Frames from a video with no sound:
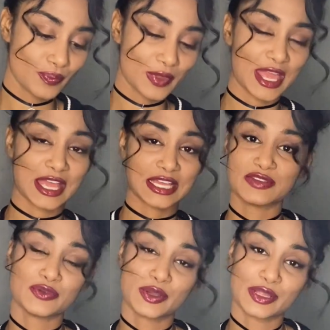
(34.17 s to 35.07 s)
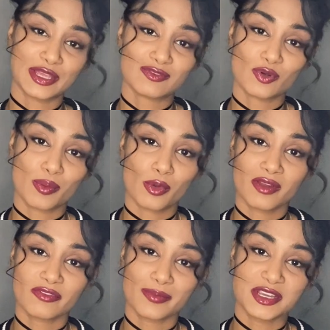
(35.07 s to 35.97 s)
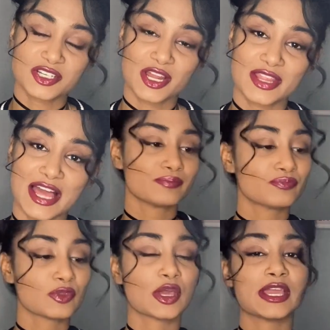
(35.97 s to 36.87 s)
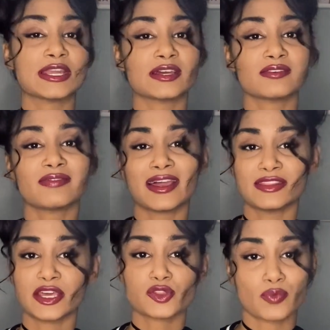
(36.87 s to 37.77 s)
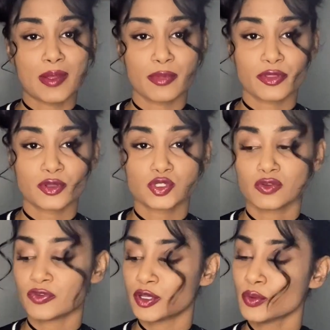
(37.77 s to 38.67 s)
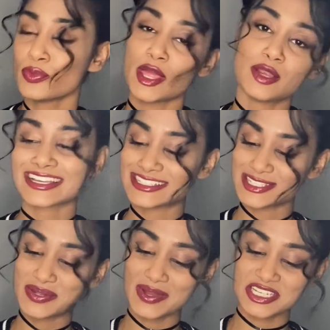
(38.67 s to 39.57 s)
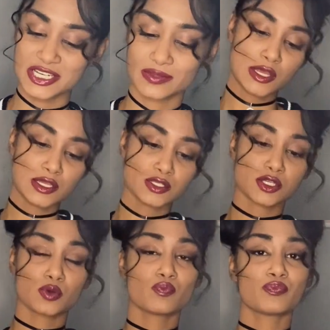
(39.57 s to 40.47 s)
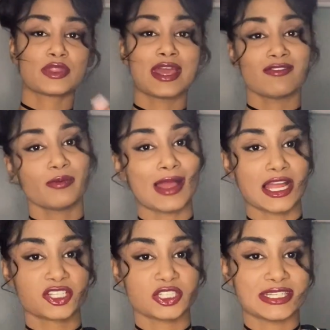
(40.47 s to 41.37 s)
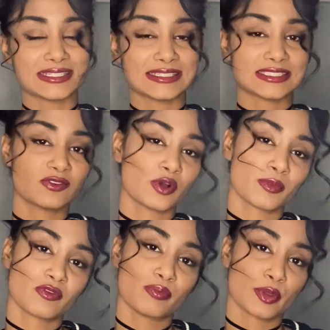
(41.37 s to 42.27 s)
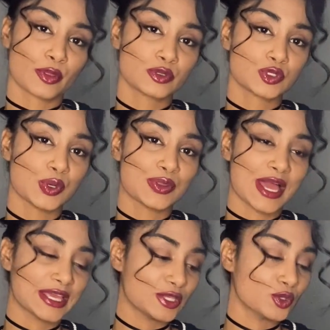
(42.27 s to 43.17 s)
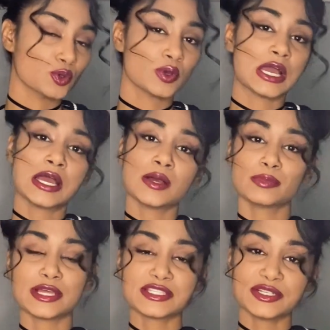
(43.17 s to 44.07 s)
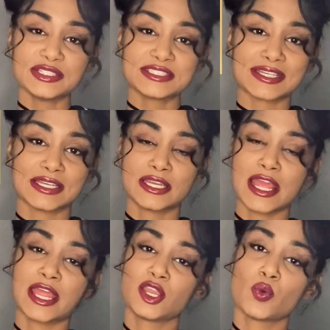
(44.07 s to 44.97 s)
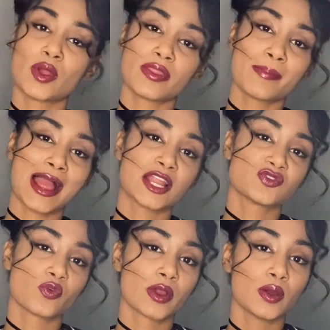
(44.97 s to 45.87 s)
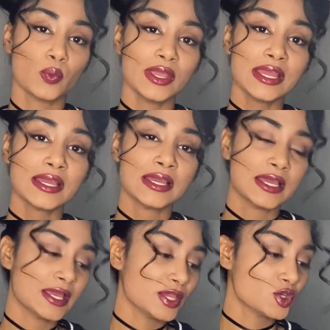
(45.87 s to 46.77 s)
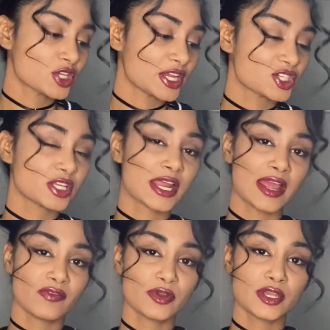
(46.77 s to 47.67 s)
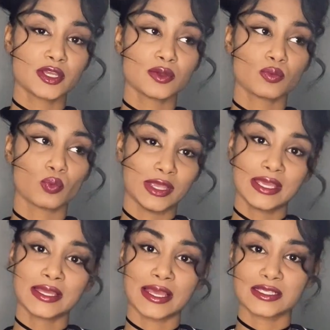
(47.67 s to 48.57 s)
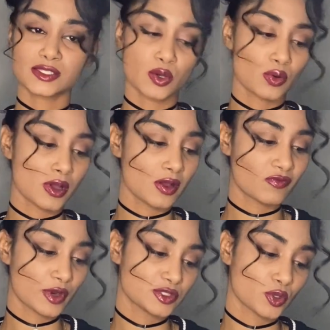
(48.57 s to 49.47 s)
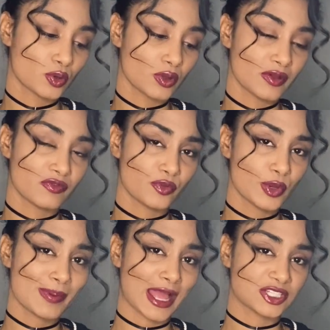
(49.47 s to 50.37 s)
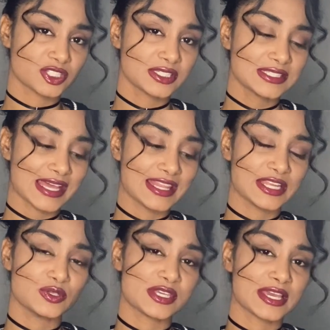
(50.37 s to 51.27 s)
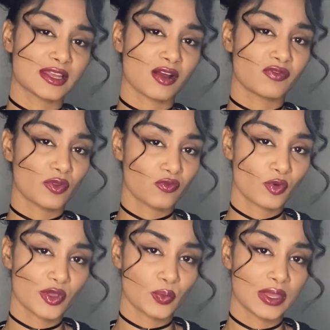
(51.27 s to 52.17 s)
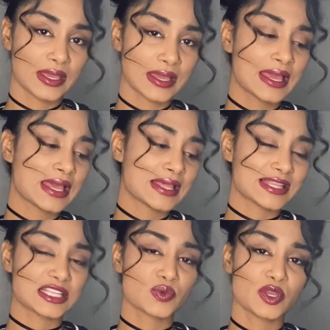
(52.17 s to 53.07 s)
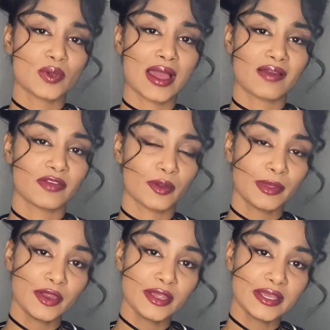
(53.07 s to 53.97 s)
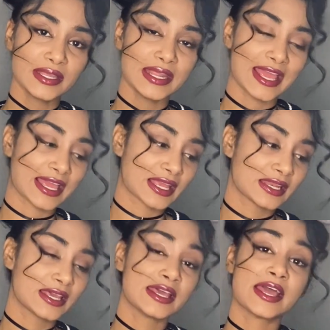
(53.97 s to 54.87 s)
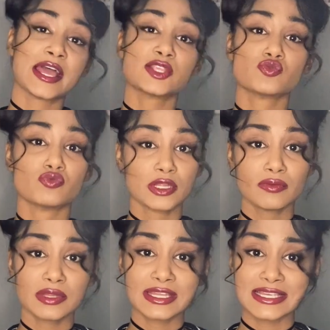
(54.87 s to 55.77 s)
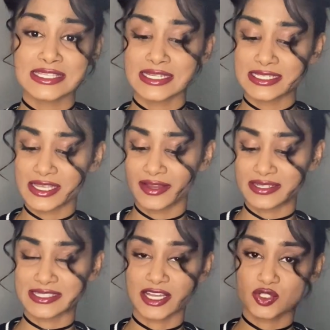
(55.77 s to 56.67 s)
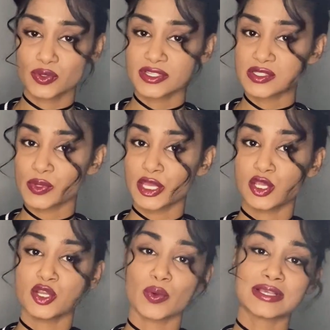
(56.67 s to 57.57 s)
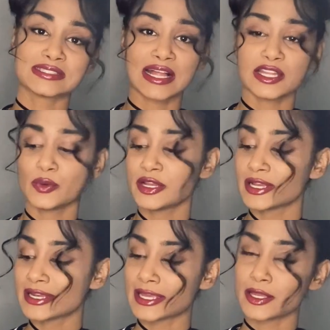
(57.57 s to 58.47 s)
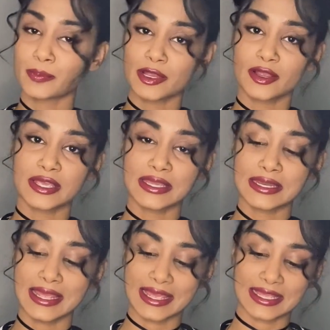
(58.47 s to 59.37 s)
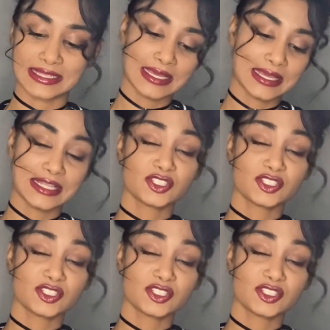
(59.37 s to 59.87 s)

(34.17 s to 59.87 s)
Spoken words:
and if you are looking for more information on that, looking to find like the right birth control for you, then continue watching. So the EVRA patch is a form of birth control that you place on your skin, and you wear the patch for a week. You change it every week, so for a total of 3 patches, and then you take it off for the 4th week. That's when you have your period, and it's really easy to tell your schedule this way. You know exactly when you're going to get your period, and it's